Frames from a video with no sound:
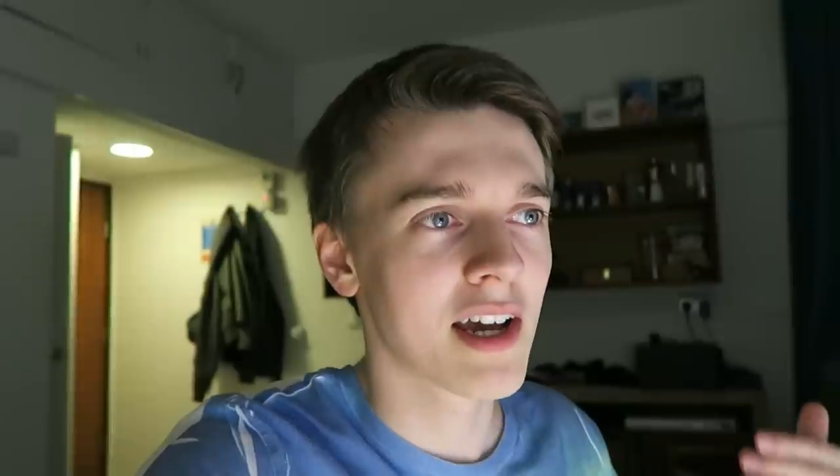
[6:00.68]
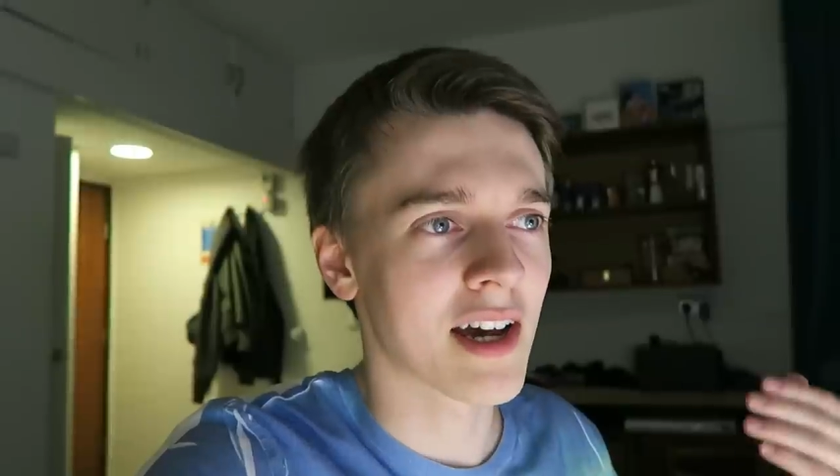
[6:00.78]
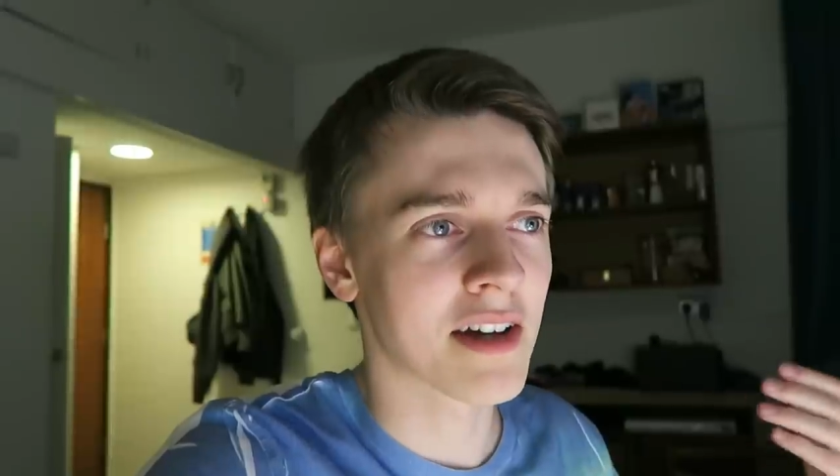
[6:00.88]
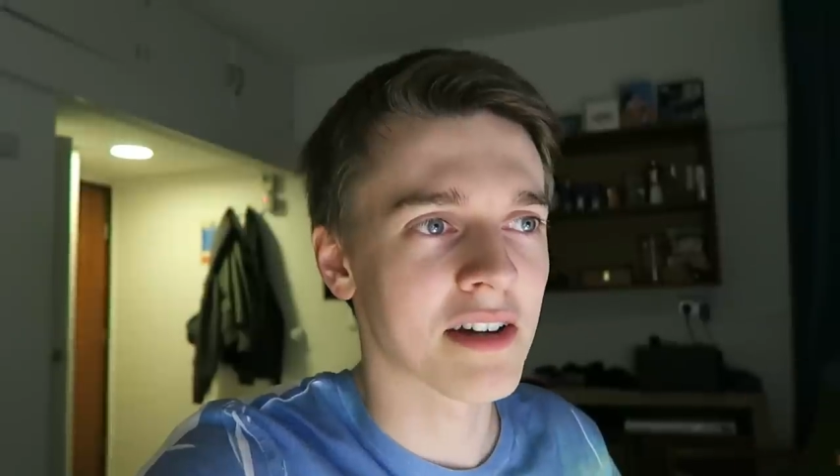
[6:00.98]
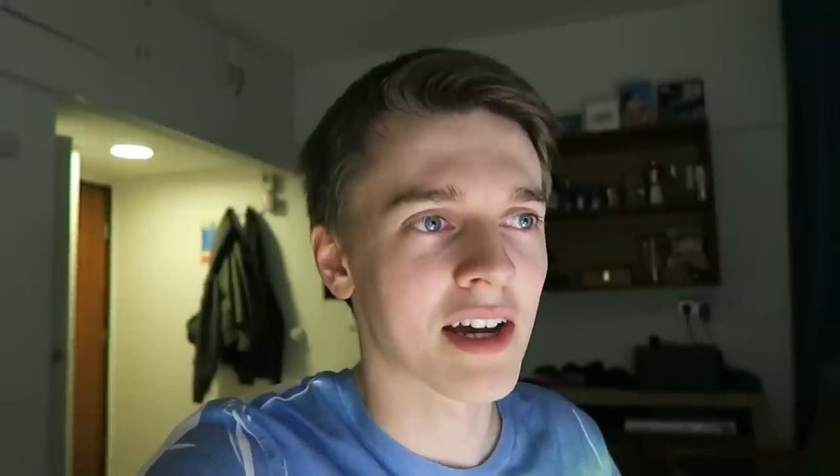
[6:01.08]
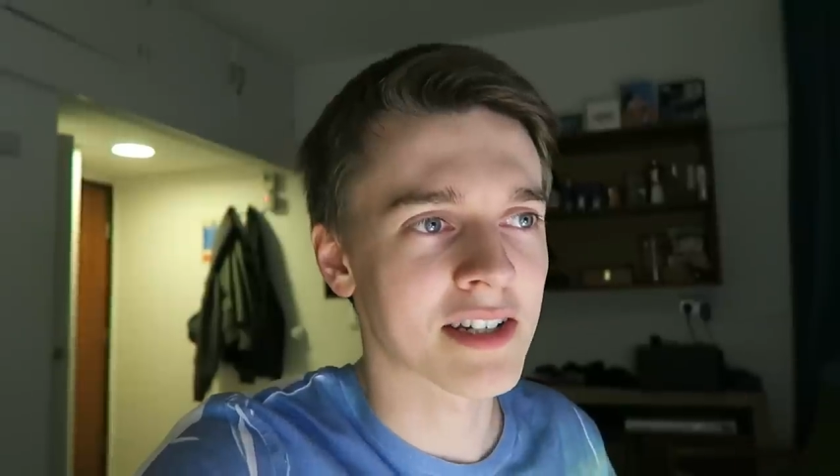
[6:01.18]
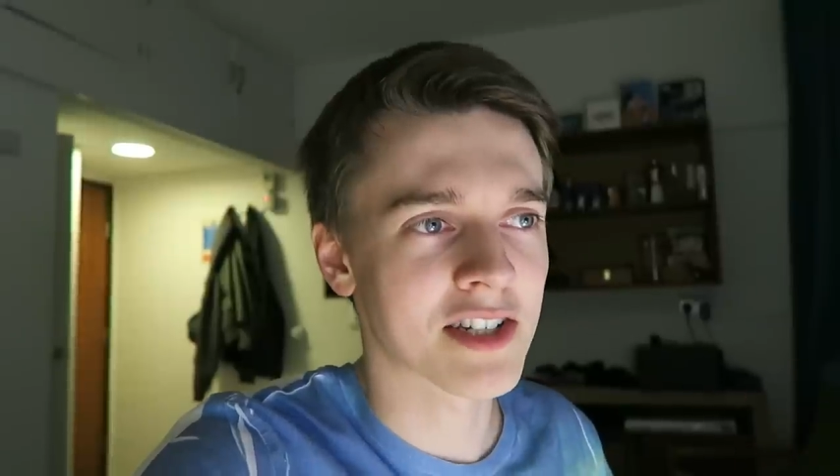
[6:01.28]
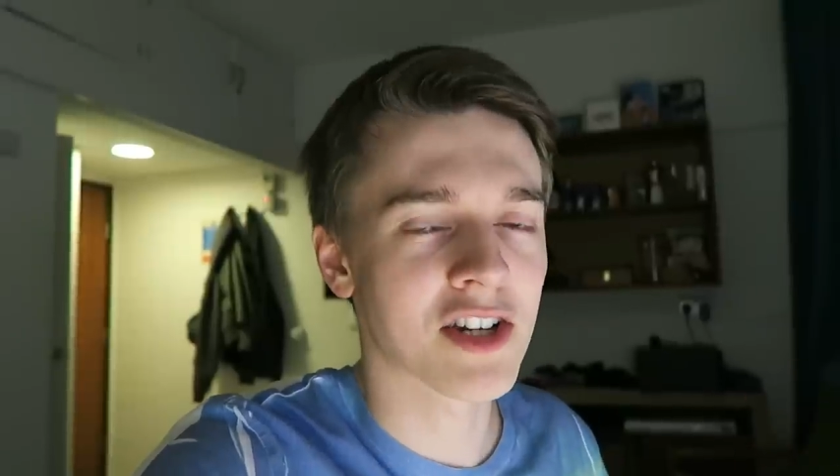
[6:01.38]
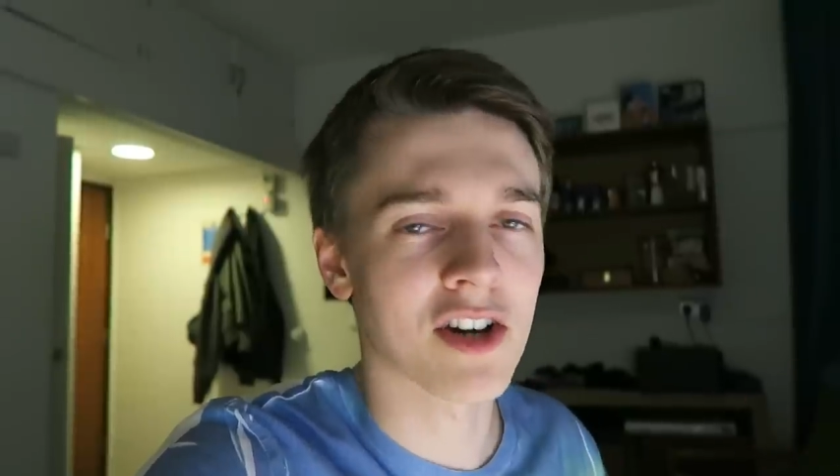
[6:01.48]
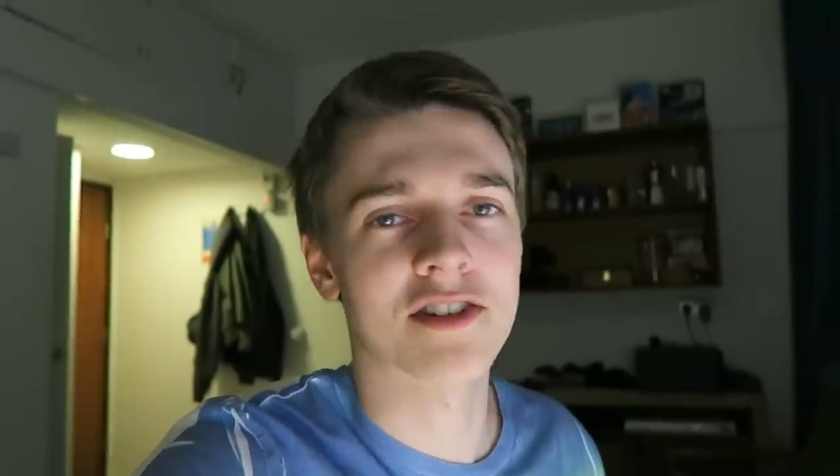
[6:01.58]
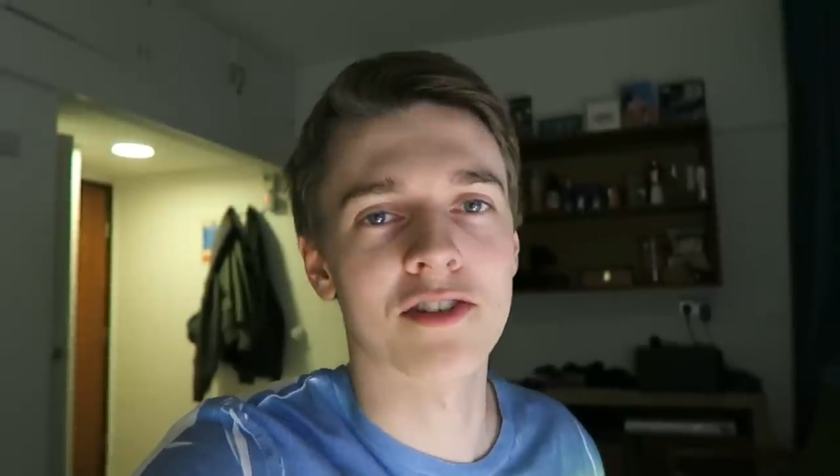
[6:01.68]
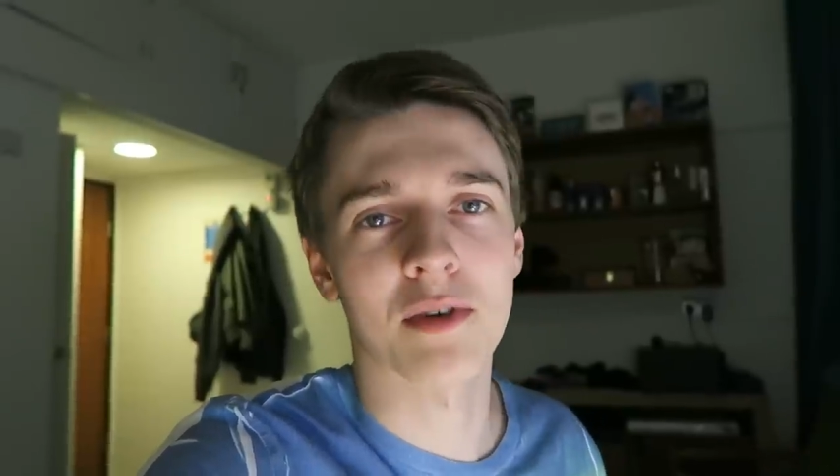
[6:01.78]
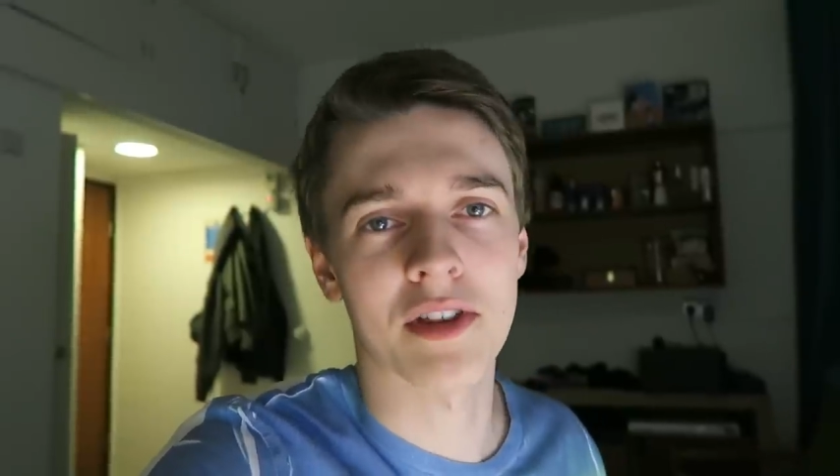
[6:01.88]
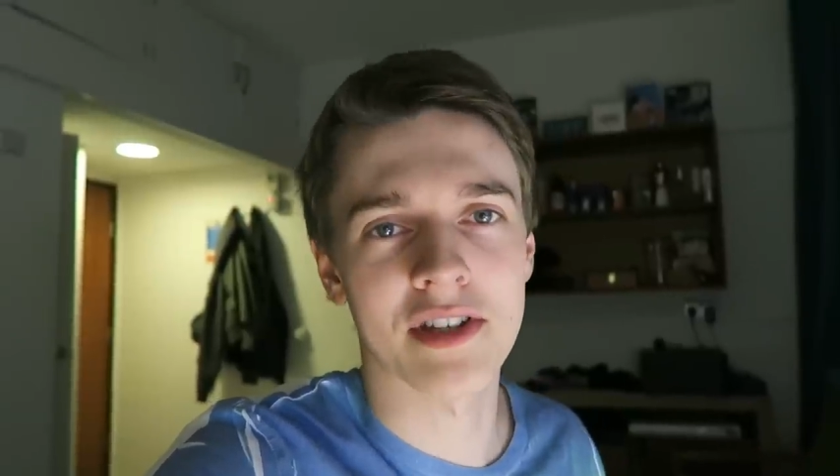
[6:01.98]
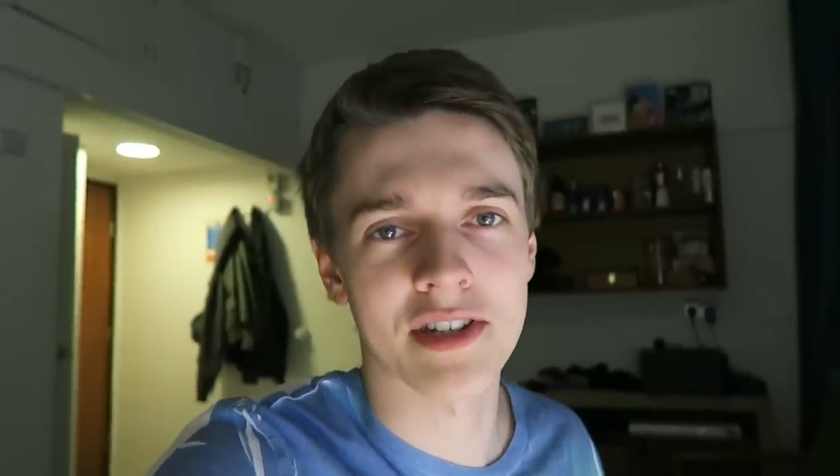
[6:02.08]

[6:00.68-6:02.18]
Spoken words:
I started with